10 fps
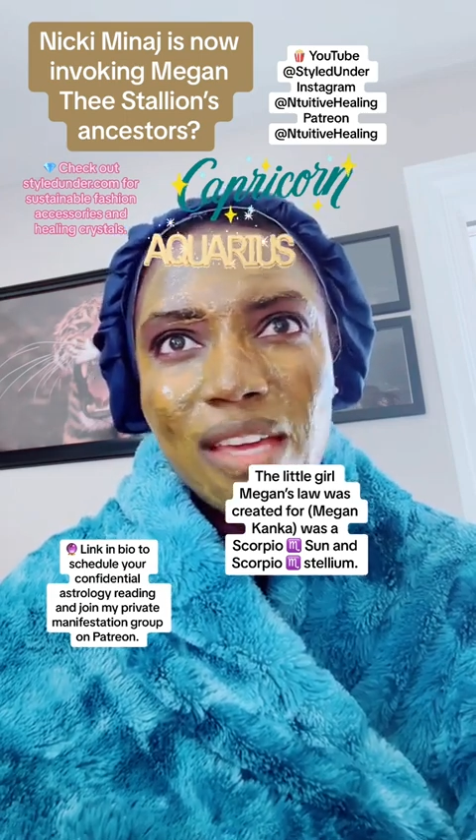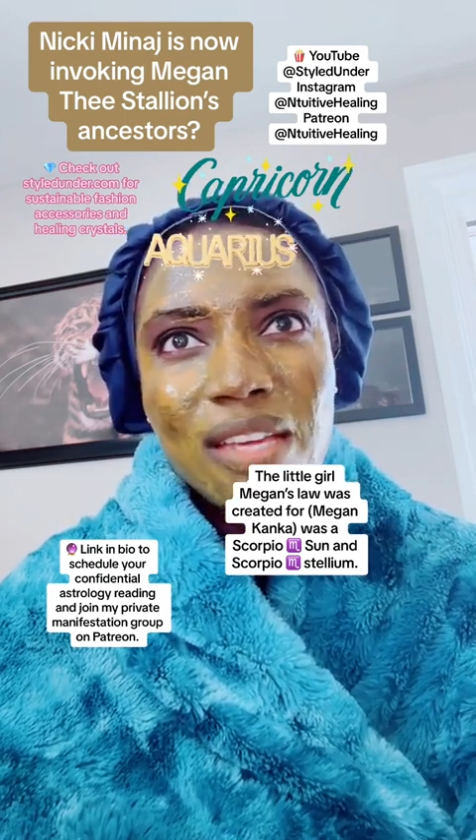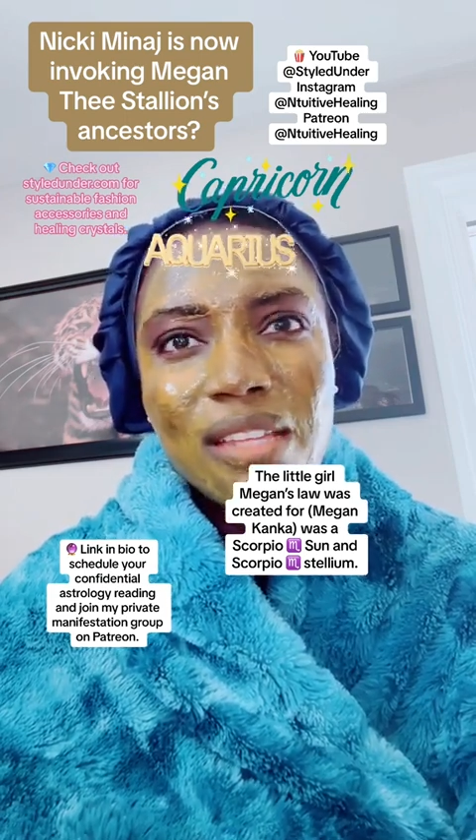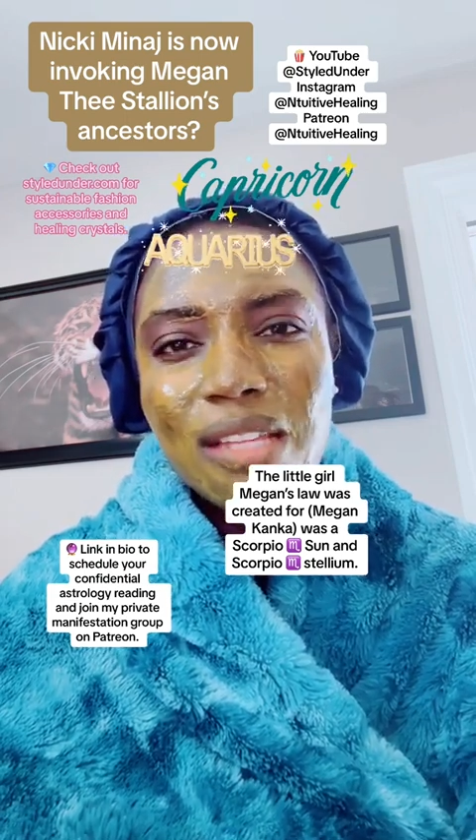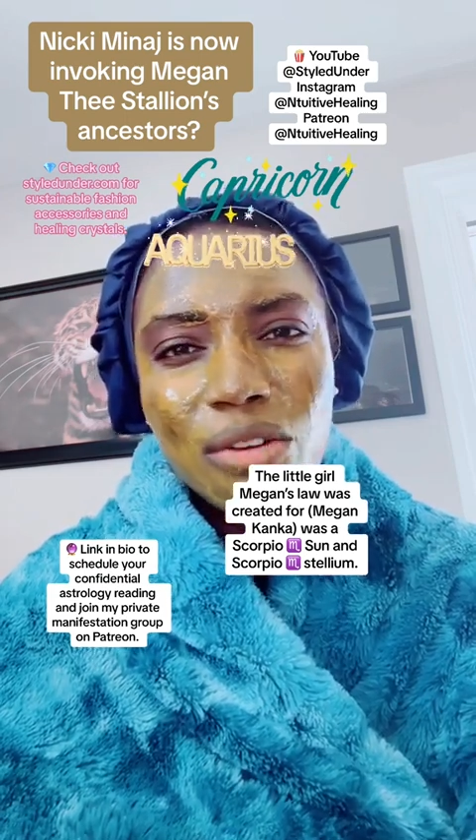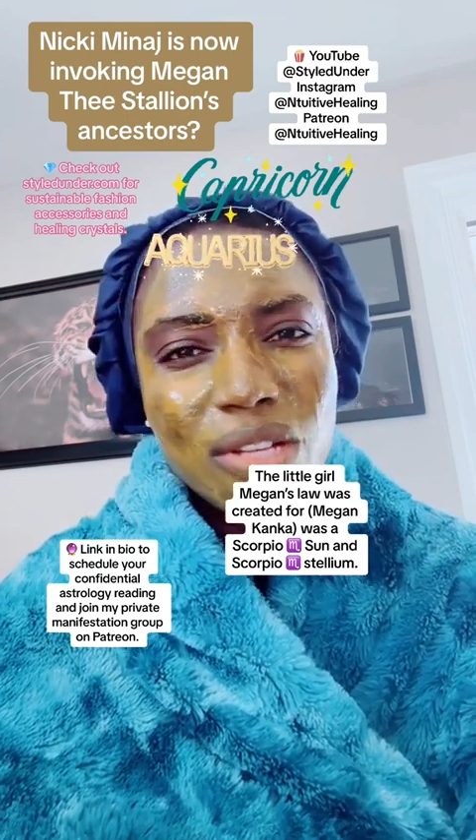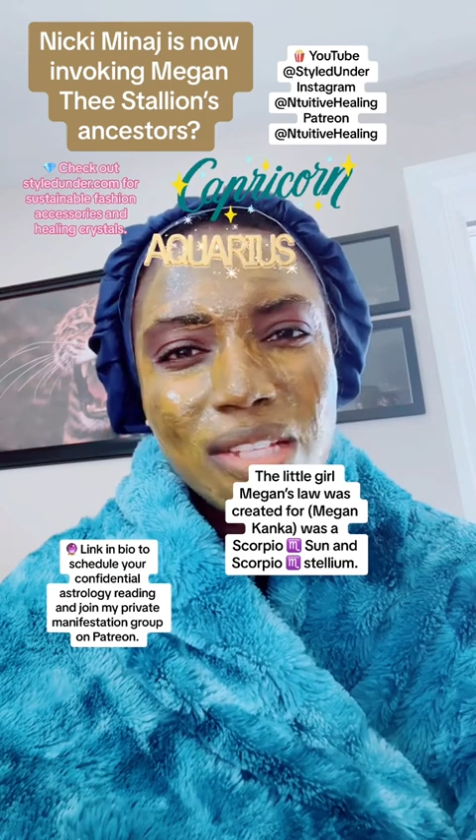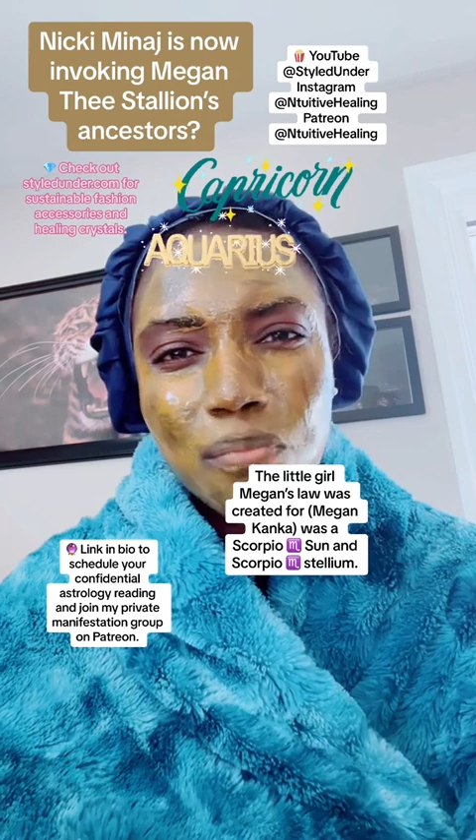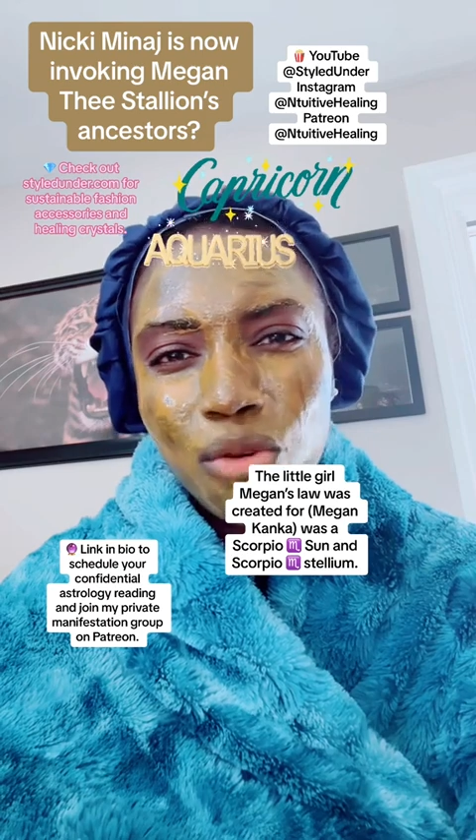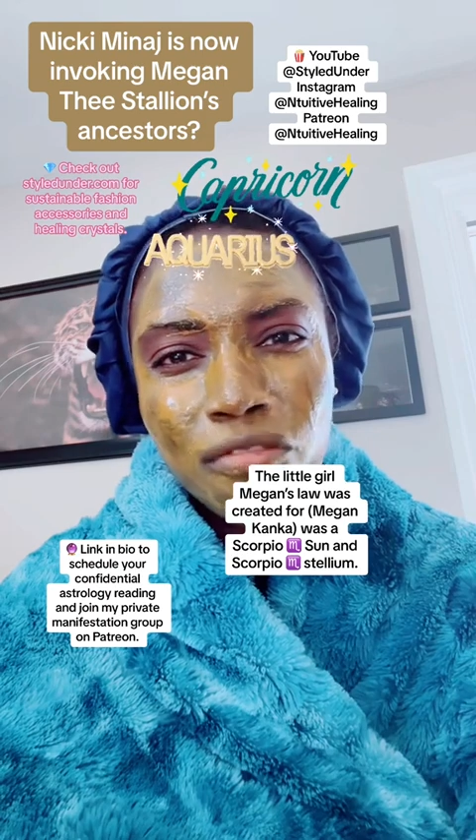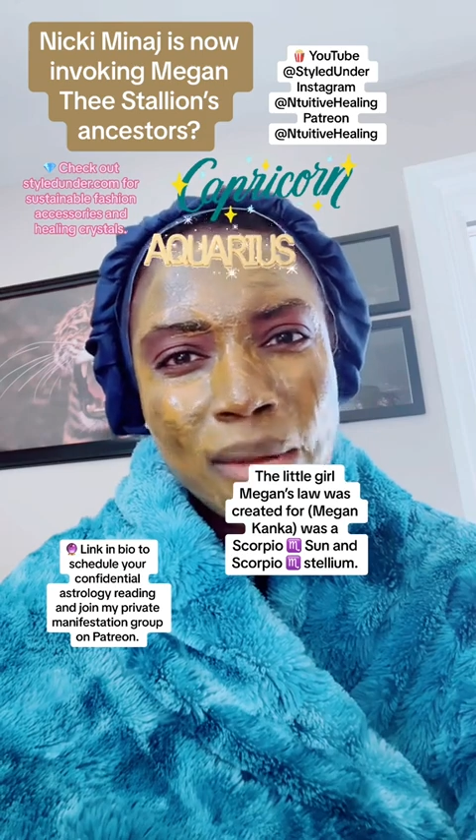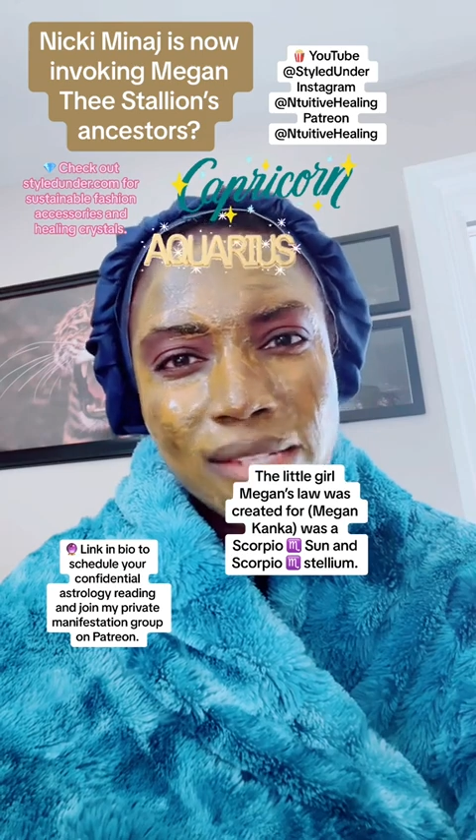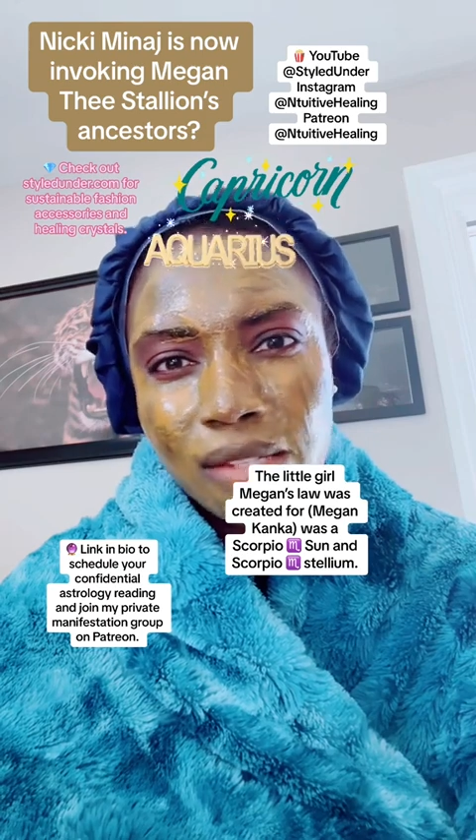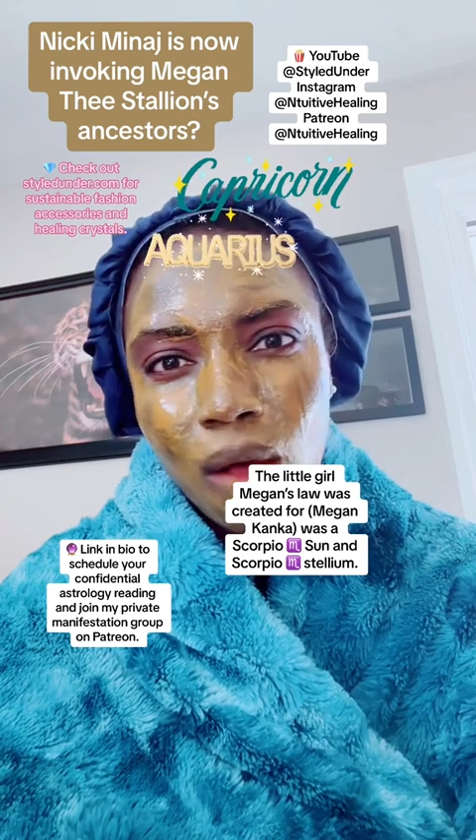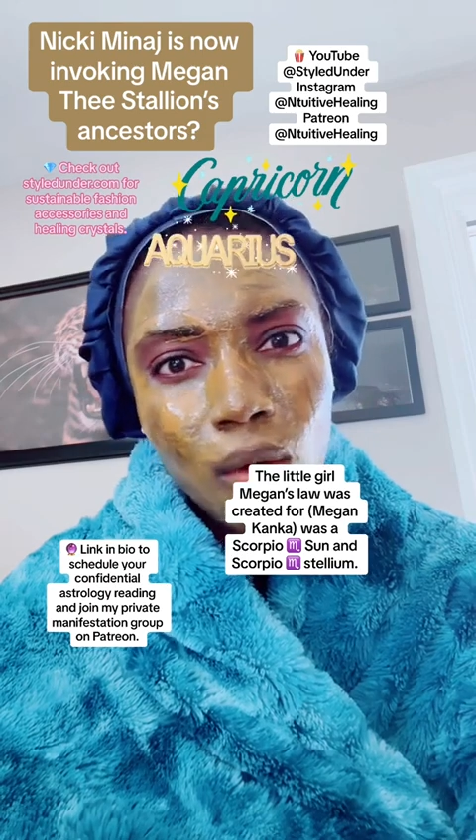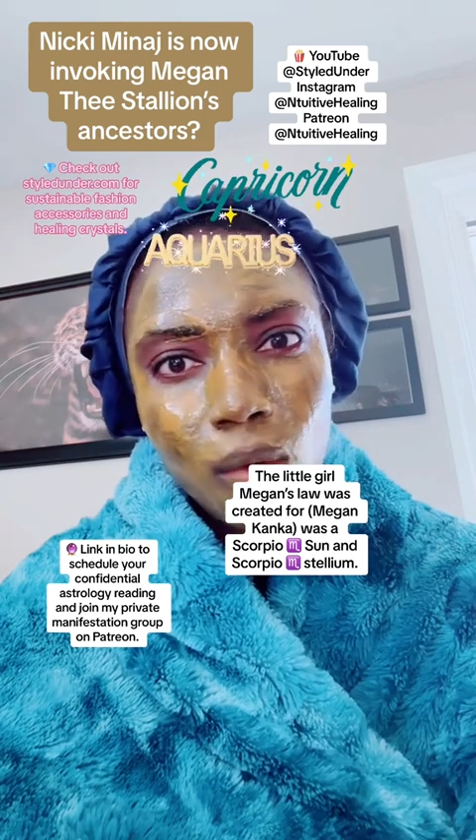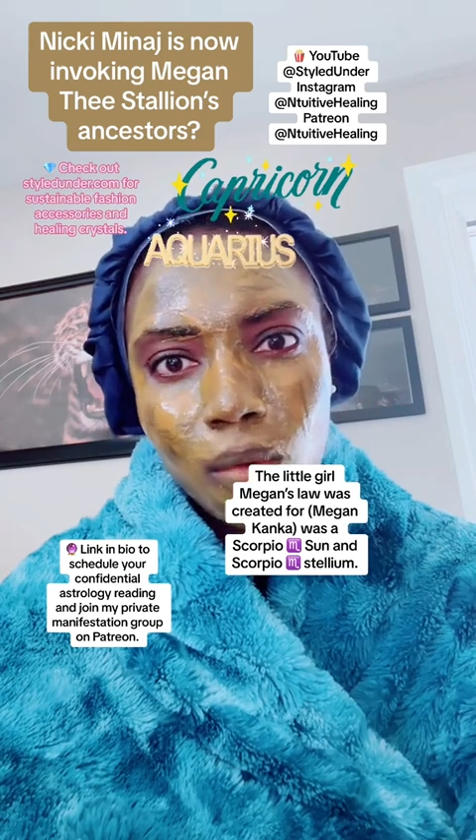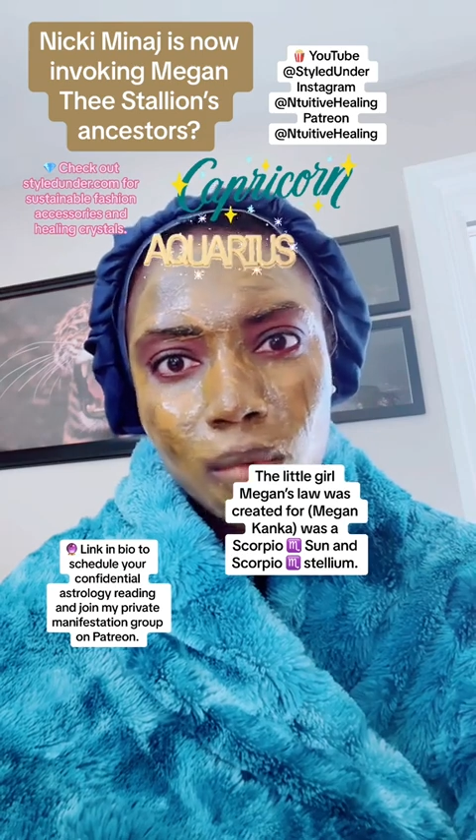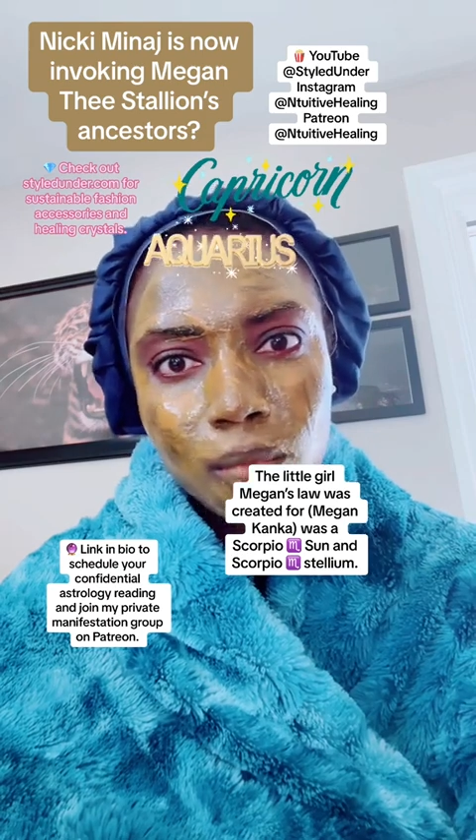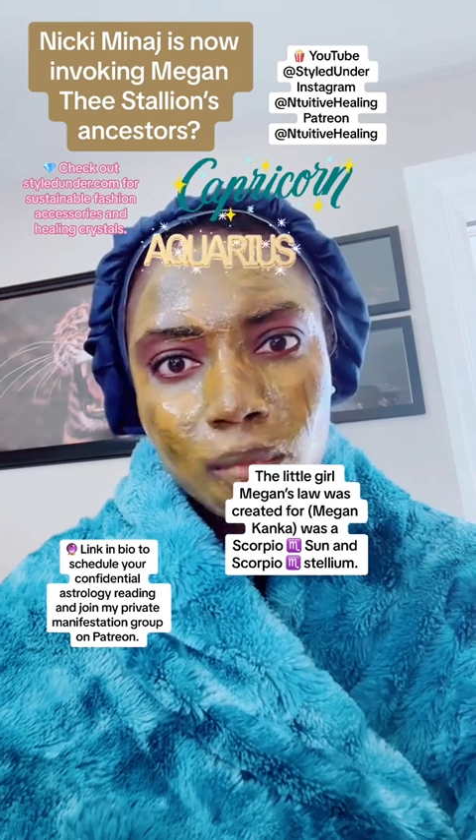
it literally moved my soul.